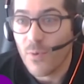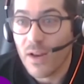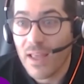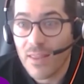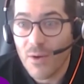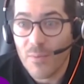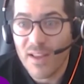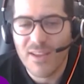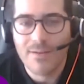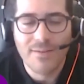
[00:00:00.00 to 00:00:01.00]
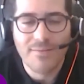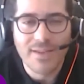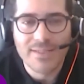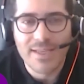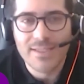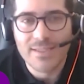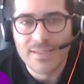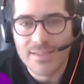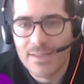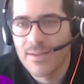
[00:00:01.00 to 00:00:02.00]
work at home, bring your own device
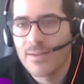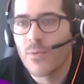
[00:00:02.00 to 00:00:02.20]
agents.